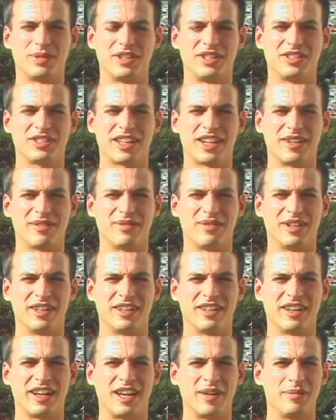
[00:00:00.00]
I just kind of
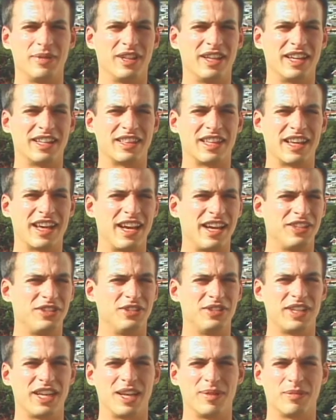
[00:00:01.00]
figured I'd be like the guys
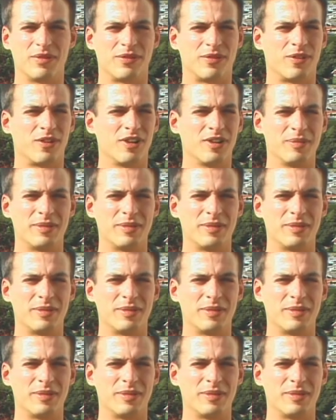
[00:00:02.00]
who came before